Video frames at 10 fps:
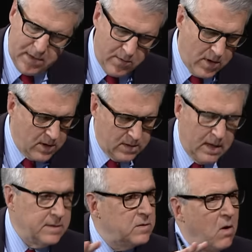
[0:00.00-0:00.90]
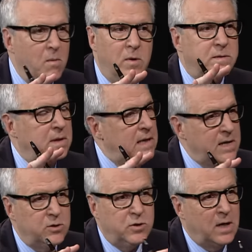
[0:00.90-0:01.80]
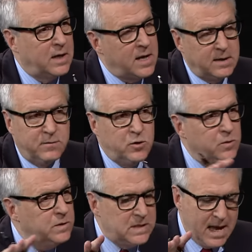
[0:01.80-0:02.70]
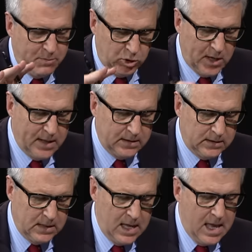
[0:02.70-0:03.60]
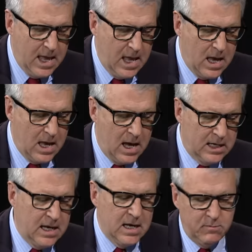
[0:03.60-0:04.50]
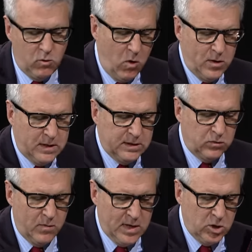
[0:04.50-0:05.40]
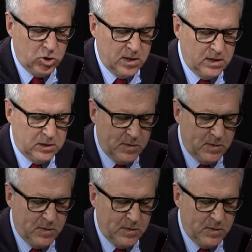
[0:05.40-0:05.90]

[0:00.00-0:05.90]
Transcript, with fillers: there are, it's almost again a kind of two snapshots. Again, I'm quoting discrimination and